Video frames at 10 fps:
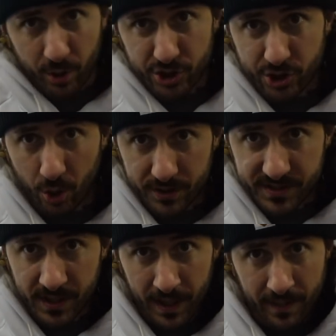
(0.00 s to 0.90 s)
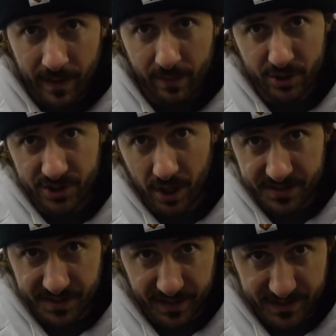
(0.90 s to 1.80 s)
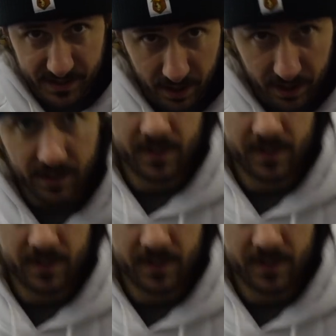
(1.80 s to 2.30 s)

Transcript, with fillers: our shorts, maybe our socks in the next look.